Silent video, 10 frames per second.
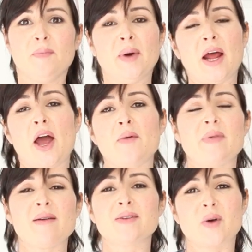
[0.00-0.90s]
But I hope
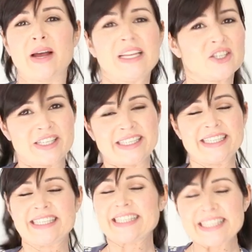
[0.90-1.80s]
that was quite
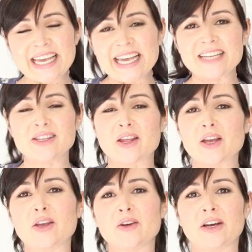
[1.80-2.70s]
interesting to see, and
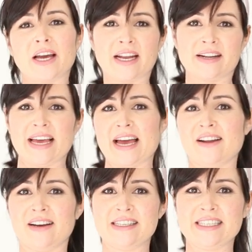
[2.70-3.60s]
that you could kind of get
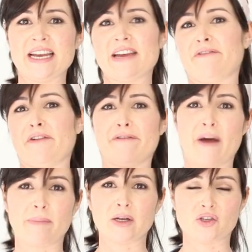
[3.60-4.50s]
an idea for
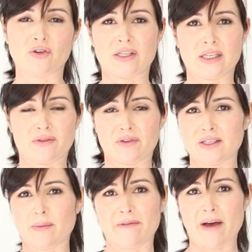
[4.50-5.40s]
fabric choices for
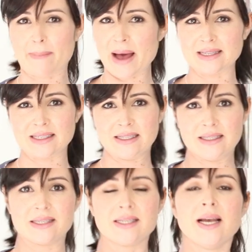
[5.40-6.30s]
some of our
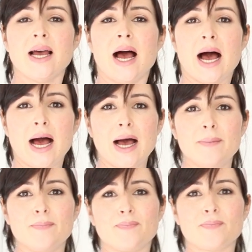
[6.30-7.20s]
patterns,
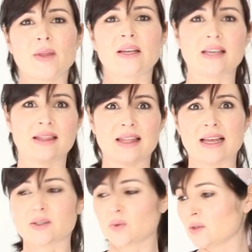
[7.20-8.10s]
because I think
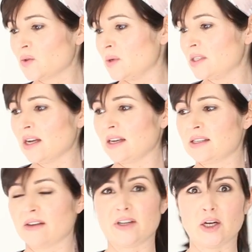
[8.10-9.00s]
that's what's always
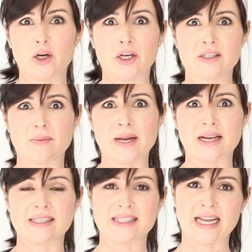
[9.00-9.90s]
nice, having a look at someone
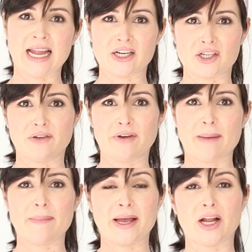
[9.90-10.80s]
else's collection of
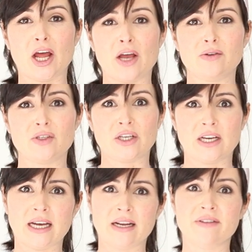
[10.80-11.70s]
handmade clothes. You
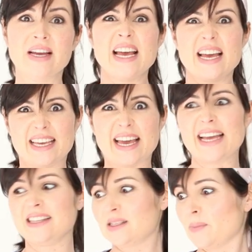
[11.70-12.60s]
can kind of
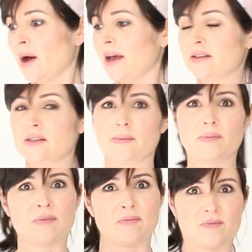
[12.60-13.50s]
get inspired
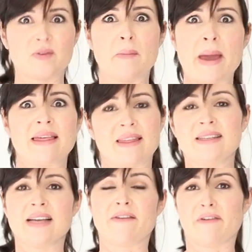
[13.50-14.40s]
to make
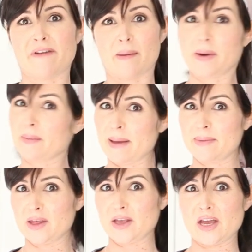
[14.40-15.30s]
things out of a fabric
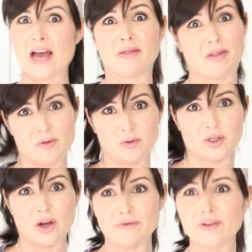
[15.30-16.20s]
maybe that you haven't
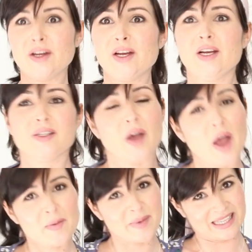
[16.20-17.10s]
thought of. So I
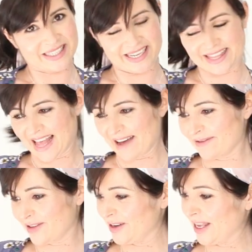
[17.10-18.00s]
hope it's done that
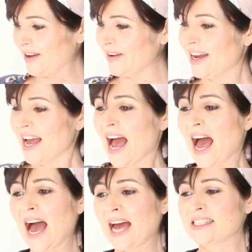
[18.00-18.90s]
for you.
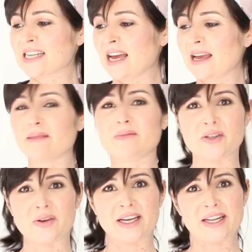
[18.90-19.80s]
And I am
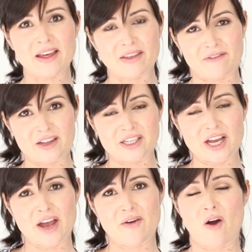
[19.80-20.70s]
doing another
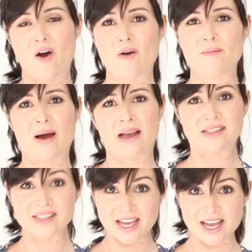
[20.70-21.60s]
video on my
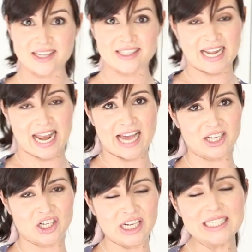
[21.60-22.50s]
skirt
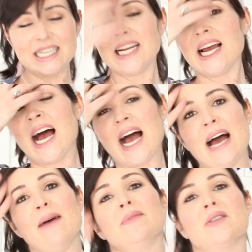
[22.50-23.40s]
collection.
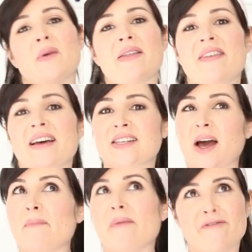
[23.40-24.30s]
So whether that's
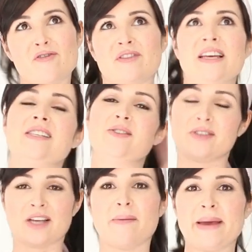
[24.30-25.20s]
come before this or
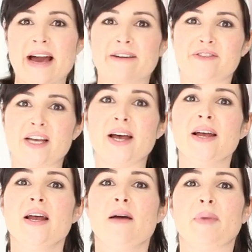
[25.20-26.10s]
it's coming after,
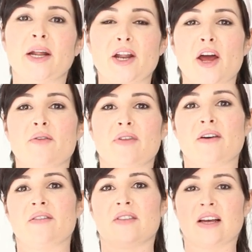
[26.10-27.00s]
but I know
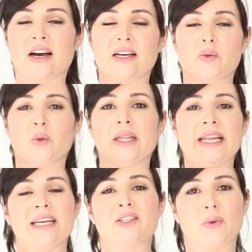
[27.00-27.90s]
that the guys will
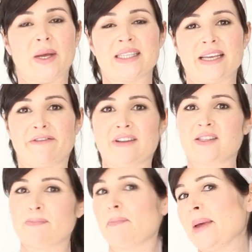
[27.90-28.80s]
link to it if
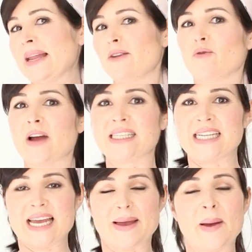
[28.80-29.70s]
it's been
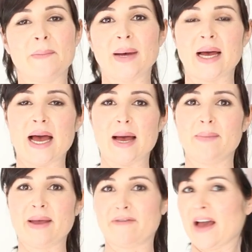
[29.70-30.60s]
already. But
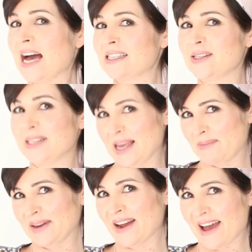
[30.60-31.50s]
if it hasn't,
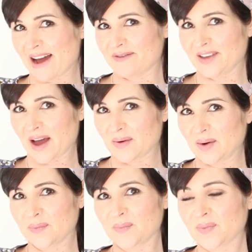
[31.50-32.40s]
keep an eye out for that
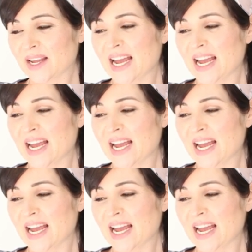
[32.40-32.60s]
one.